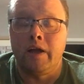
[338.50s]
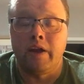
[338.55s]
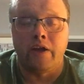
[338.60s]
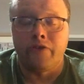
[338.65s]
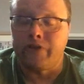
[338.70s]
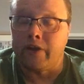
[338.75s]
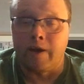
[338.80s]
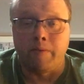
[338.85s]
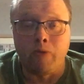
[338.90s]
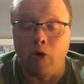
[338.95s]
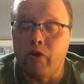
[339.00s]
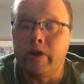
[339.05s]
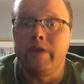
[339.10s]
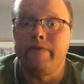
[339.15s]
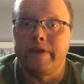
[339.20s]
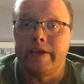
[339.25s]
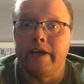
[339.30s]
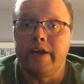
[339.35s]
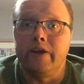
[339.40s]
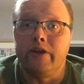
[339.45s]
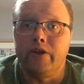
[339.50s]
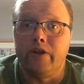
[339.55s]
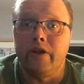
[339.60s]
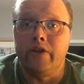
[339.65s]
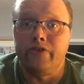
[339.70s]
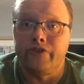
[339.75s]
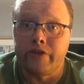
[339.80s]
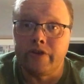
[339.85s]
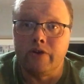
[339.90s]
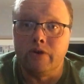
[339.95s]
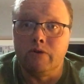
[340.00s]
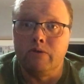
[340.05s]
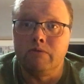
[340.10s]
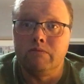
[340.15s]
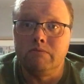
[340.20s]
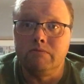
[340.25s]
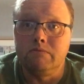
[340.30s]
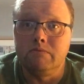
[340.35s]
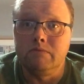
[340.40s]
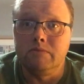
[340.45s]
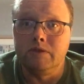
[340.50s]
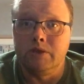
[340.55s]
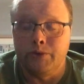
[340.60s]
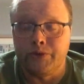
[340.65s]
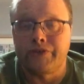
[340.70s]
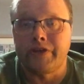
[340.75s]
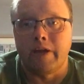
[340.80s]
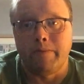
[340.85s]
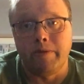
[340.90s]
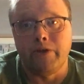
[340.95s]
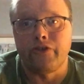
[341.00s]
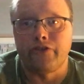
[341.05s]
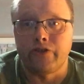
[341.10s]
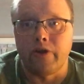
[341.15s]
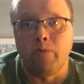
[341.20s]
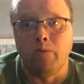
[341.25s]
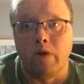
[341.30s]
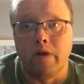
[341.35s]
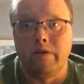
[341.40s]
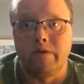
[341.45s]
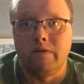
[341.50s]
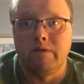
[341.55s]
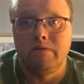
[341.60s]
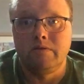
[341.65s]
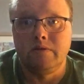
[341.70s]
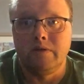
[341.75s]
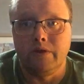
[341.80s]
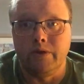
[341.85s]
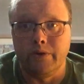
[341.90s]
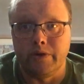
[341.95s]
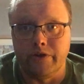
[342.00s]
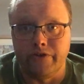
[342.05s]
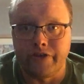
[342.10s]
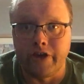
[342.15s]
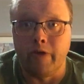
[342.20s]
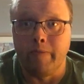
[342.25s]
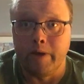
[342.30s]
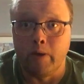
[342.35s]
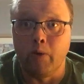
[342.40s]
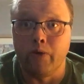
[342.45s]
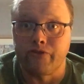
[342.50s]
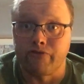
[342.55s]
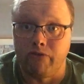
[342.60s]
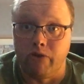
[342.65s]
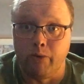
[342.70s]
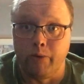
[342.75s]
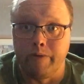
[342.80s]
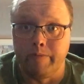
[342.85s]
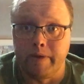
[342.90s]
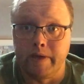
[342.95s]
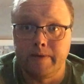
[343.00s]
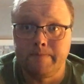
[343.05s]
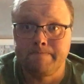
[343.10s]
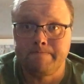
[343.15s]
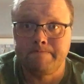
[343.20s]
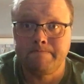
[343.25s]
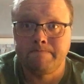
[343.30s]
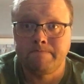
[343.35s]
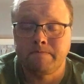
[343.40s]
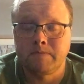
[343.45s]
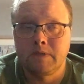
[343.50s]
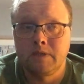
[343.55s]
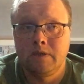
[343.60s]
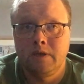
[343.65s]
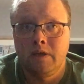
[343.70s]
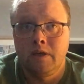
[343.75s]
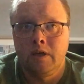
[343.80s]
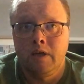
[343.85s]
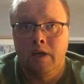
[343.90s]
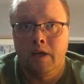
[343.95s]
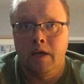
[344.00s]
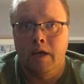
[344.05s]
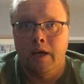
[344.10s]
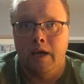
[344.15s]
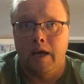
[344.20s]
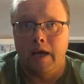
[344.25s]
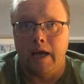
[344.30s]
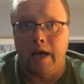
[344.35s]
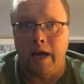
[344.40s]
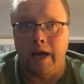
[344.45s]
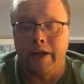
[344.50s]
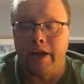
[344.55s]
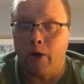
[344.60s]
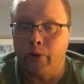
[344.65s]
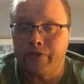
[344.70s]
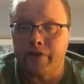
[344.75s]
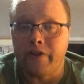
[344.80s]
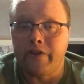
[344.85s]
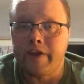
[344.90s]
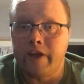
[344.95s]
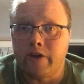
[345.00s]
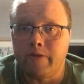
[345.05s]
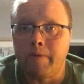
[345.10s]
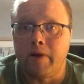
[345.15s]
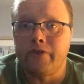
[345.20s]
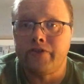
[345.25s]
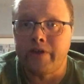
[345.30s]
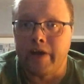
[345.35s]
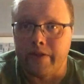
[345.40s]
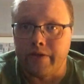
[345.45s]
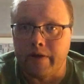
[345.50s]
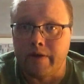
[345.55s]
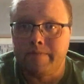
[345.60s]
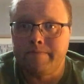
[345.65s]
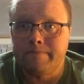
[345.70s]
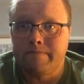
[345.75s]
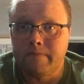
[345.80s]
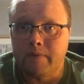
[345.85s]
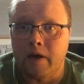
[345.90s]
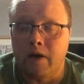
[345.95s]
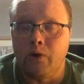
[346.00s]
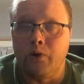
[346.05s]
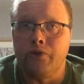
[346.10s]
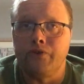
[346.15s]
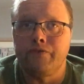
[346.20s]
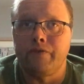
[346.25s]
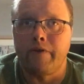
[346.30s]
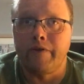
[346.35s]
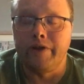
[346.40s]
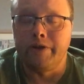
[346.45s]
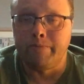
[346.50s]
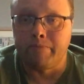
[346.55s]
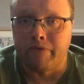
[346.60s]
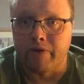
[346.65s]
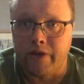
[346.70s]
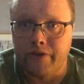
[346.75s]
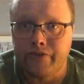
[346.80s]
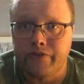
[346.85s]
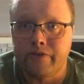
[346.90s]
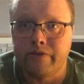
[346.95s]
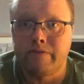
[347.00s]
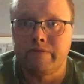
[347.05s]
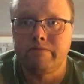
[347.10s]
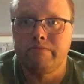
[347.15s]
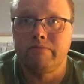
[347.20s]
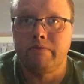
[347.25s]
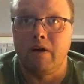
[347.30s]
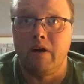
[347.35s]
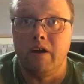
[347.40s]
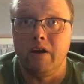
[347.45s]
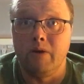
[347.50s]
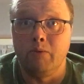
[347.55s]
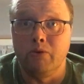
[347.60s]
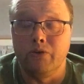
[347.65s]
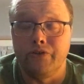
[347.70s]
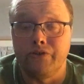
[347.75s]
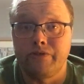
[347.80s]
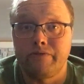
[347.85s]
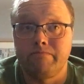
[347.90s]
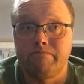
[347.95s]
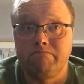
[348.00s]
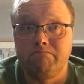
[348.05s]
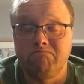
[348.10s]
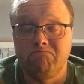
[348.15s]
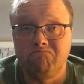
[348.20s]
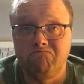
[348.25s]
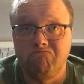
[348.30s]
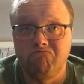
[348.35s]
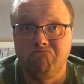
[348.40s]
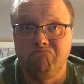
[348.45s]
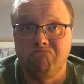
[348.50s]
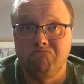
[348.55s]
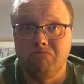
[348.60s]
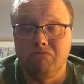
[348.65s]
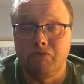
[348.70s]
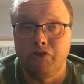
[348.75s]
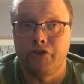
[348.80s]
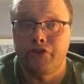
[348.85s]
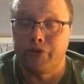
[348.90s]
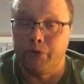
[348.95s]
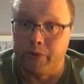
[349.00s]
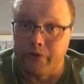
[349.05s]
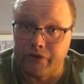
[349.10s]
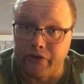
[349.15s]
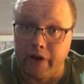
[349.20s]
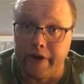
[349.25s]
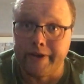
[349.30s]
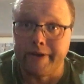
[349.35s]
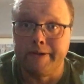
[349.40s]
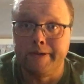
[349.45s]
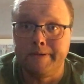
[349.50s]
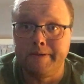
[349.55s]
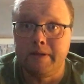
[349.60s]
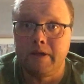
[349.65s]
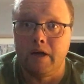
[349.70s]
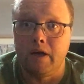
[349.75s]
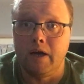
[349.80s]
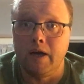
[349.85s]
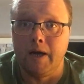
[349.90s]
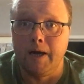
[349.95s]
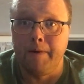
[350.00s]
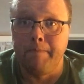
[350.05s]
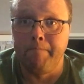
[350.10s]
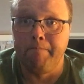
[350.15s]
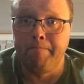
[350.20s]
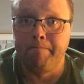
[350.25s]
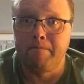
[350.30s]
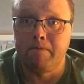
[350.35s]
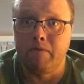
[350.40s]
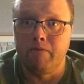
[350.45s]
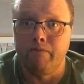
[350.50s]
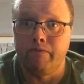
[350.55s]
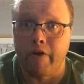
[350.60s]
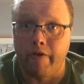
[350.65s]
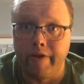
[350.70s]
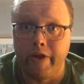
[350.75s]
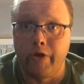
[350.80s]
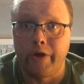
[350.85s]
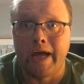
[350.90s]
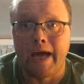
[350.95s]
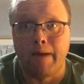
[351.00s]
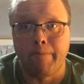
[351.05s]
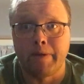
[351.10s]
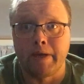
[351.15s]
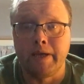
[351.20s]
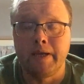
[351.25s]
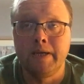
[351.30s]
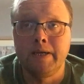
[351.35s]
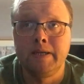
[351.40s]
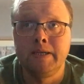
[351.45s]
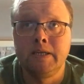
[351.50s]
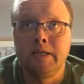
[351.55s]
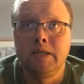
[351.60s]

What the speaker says: I said, I'm not leaving here until you send me to someone who can tell me what's wrong with me. And I was at the end of my tether. I was very depressed. I was suicidal, very unhappy.